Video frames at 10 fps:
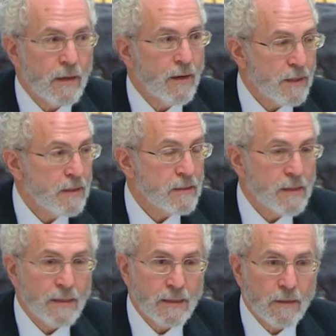Now, I think a
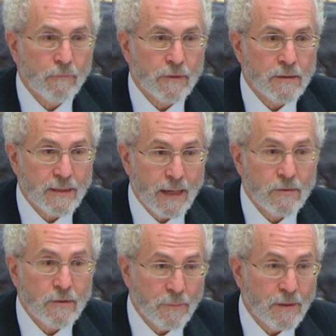slightly different
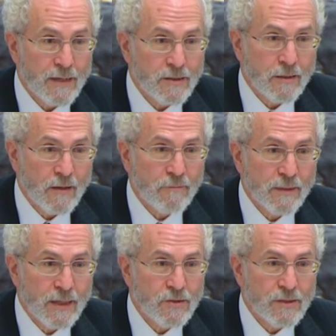standard applies to
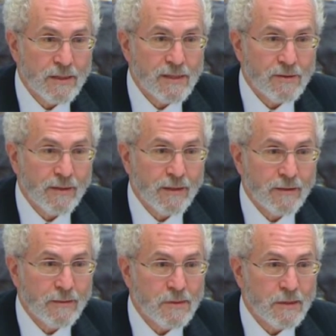government agencies looking
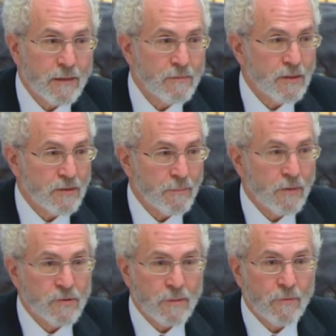at themselves as
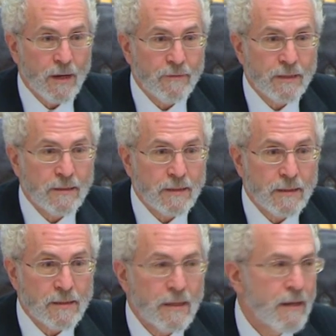opposed to private
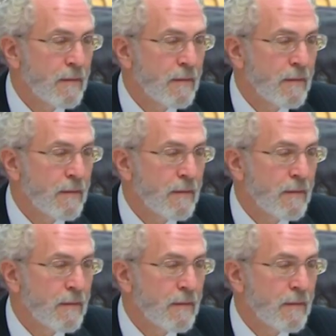entities,